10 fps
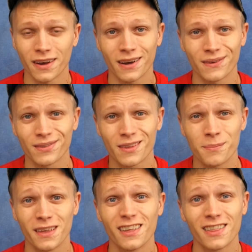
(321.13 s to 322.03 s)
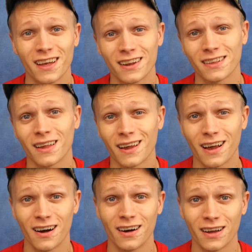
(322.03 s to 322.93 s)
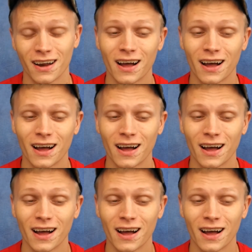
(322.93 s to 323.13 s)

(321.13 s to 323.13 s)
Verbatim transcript: Now, to me, that is a con.